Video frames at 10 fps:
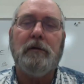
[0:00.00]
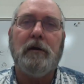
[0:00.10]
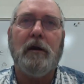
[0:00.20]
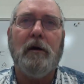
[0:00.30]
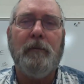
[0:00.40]

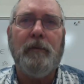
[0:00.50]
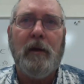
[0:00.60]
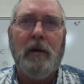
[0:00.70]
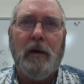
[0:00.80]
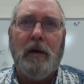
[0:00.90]
You know.
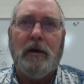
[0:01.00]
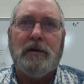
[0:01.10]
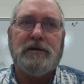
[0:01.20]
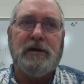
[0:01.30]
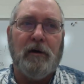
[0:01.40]

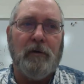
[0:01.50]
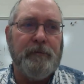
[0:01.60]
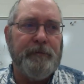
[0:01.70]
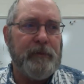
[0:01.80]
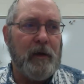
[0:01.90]
So